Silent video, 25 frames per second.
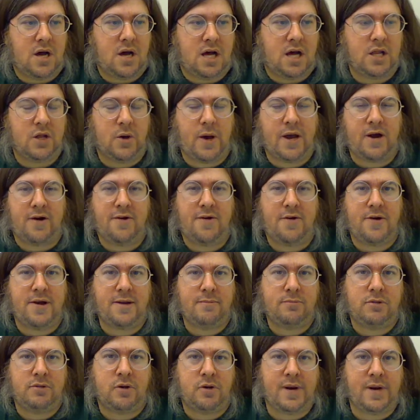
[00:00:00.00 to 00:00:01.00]
Although I don't own
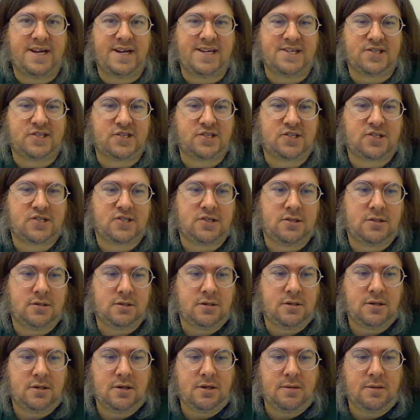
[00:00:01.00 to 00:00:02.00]
any Blu ray discs.
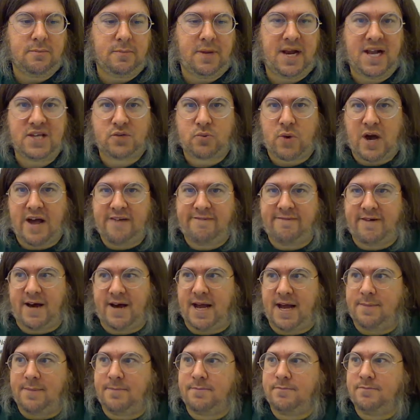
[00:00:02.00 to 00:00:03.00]
But it has Wi
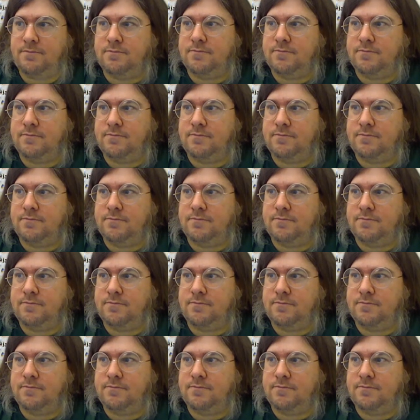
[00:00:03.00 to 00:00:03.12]
Fi.